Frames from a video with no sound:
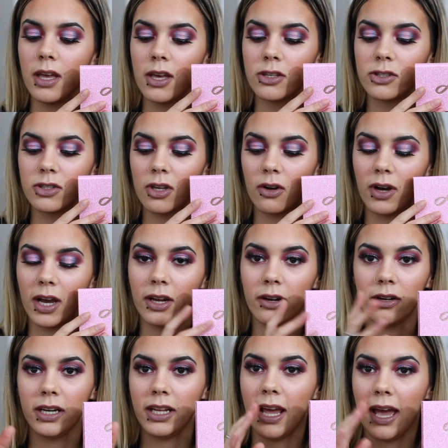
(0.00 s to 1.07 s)
So I
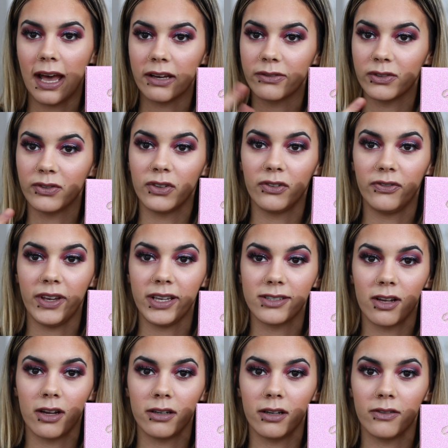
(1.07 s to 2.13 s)
already have a full face
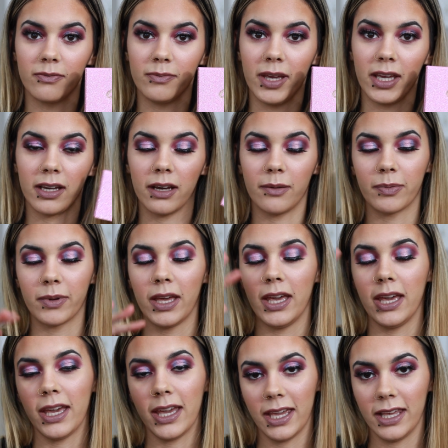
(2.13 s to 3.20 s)
on of makeup
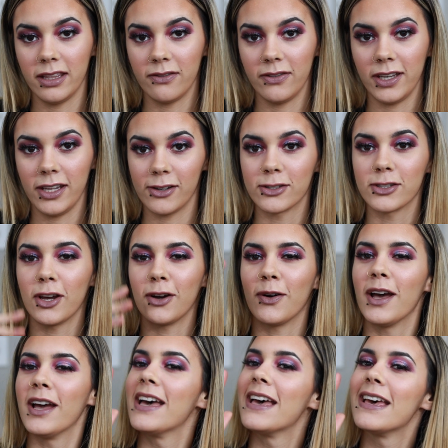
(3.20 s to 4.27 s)
in the video, so